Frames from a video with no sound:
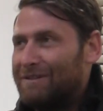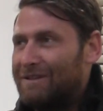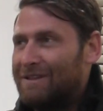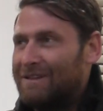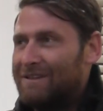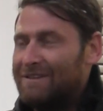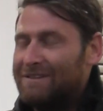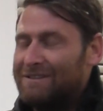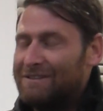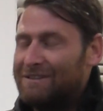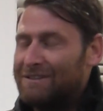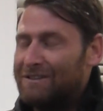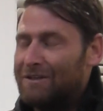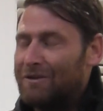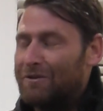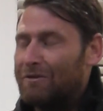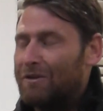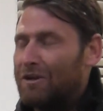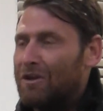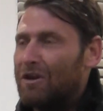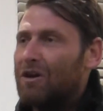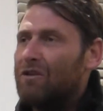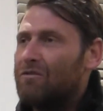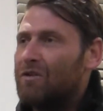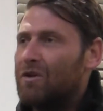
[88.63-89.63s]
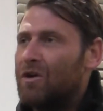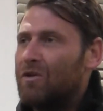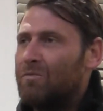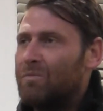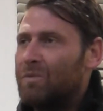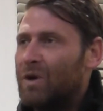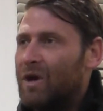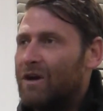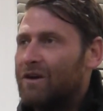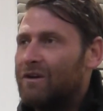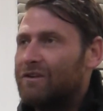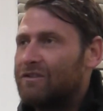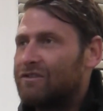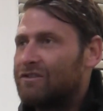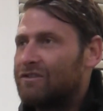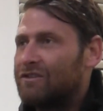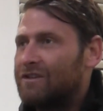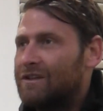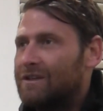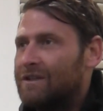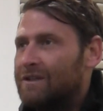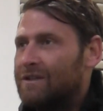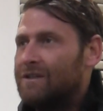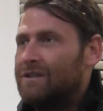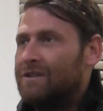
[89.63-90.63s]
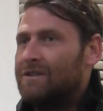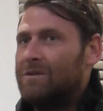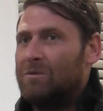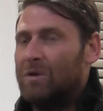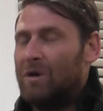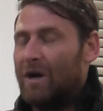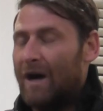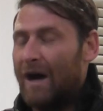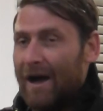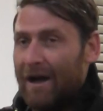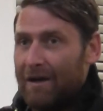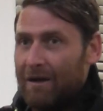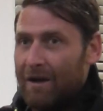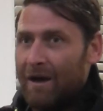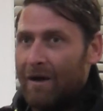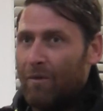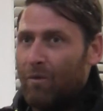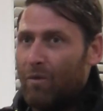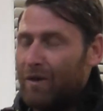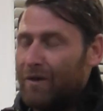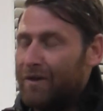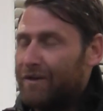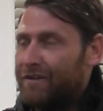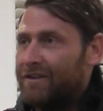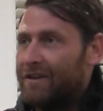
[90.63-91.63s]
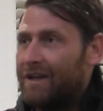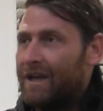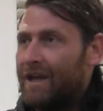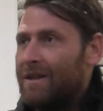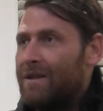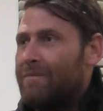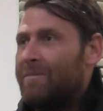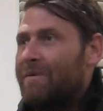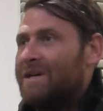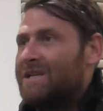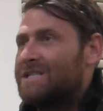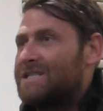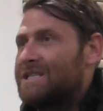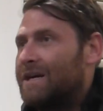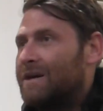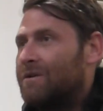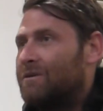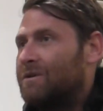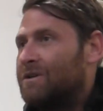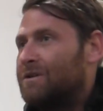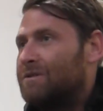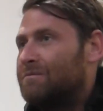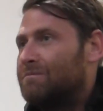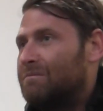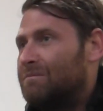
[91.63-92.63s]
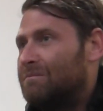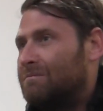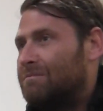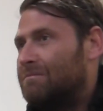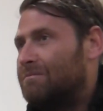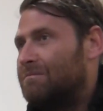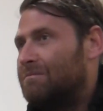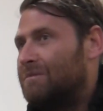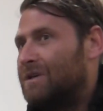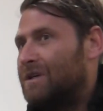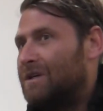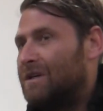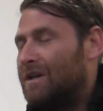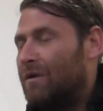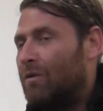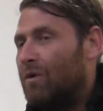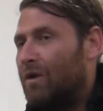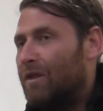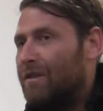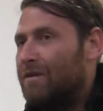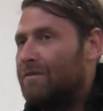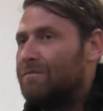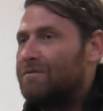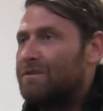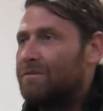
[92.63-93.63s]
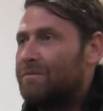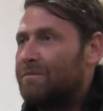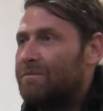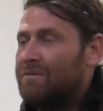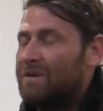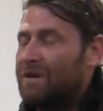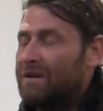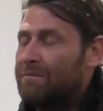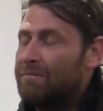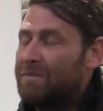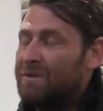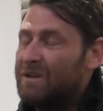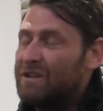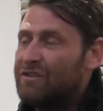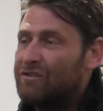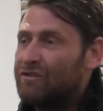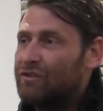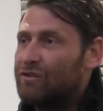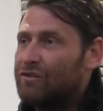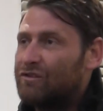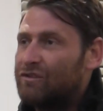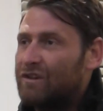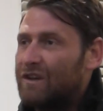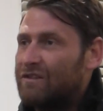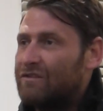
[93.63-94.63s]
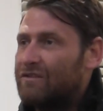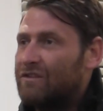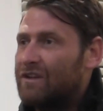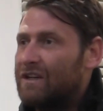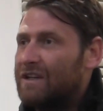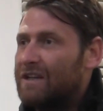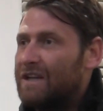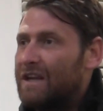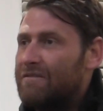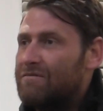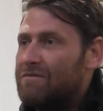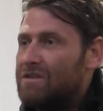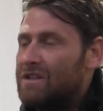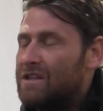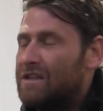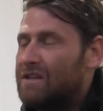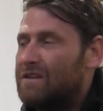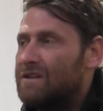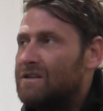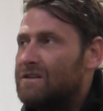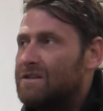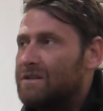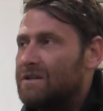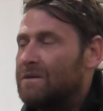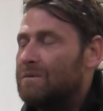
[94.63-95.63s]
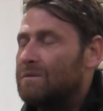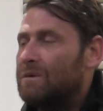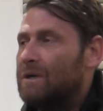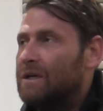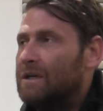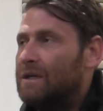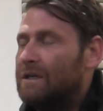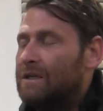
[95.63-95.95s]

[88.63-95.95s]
They're not robots. I want to get the best out of them, and I want them to be successful in everything they do.